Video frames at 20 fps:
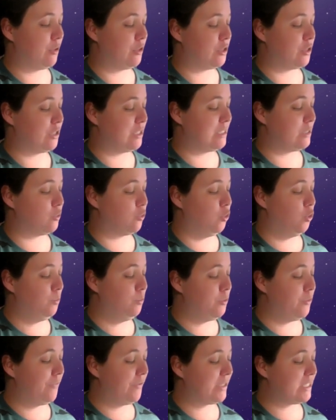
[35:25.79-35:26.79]
So this is all
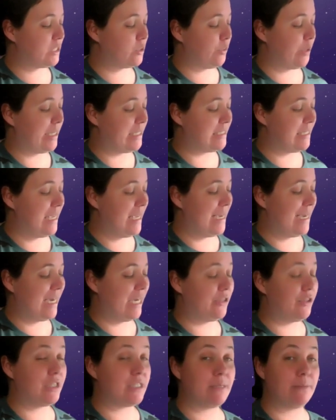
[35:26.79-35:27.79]
perfect squares,
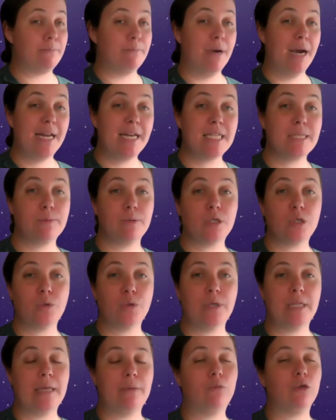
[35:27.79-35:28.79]
and there's a minus between them,